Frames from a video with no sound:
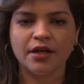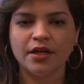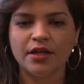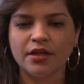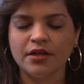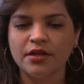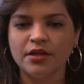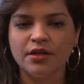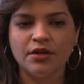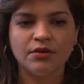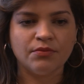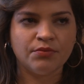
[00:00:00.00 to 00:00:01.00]
like
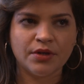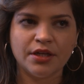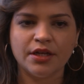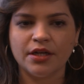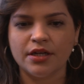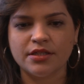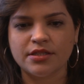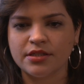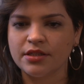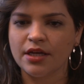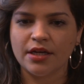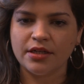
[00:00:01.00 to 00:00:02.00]
read it
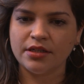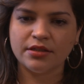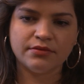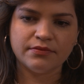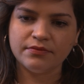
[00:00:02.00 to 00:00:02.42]
and